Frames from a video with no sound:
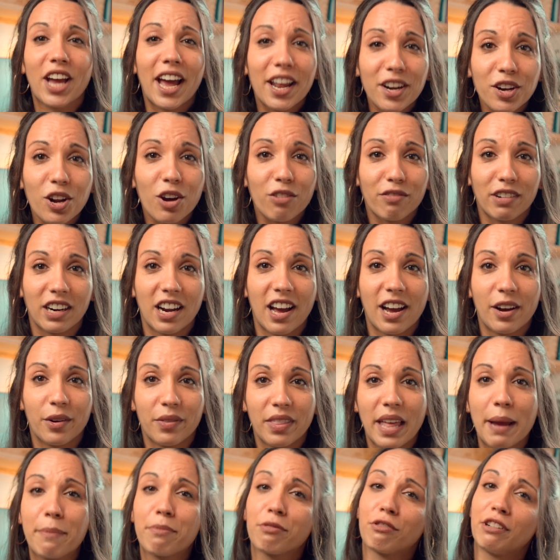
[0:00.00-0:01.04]
and not rely on
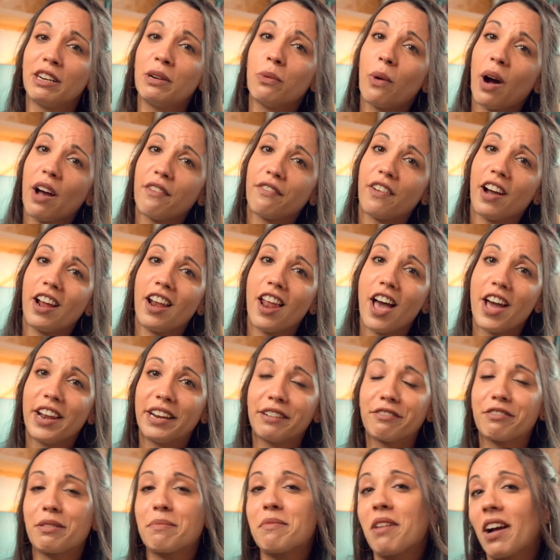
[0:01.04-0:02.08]
their pre-Wi-Fi
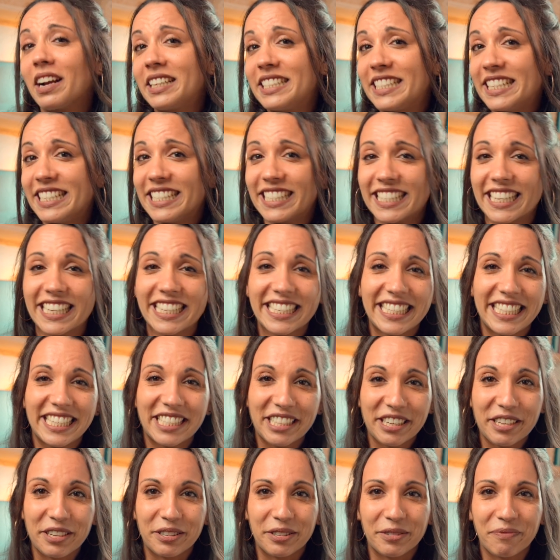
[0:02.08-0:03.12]
learning from
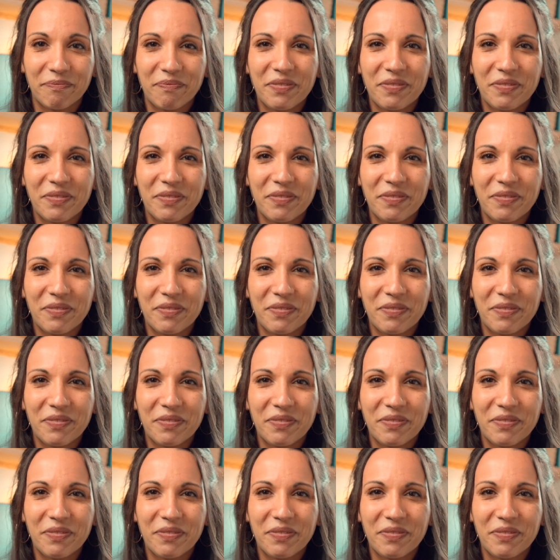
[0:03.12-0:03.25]
1962.